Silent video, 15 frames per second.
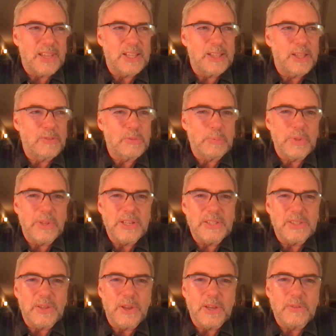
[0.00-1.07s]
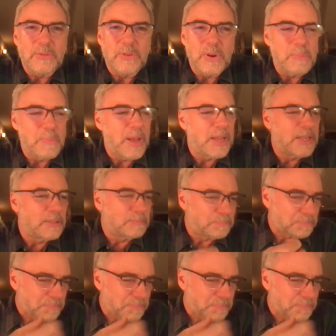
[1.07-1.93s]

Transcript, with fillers: I'd love to play a song from my